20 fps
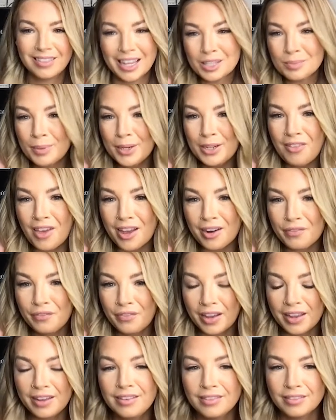a lot of
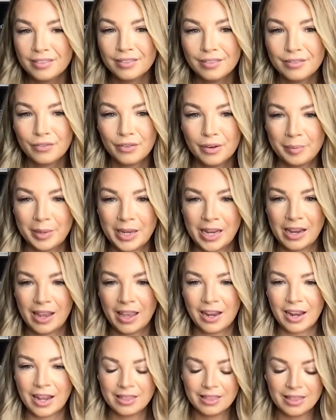fun for me.
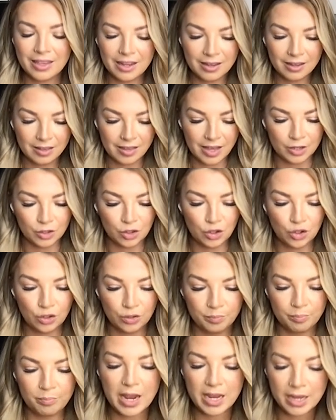And I think that
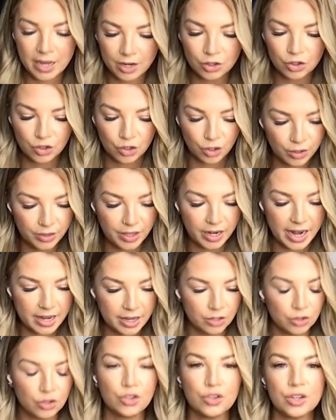making sure that I
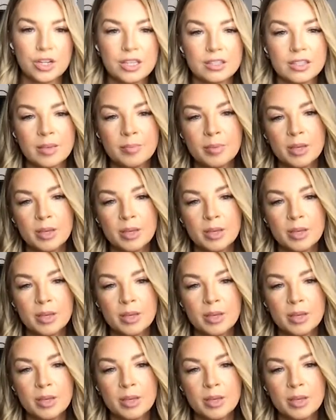can treat some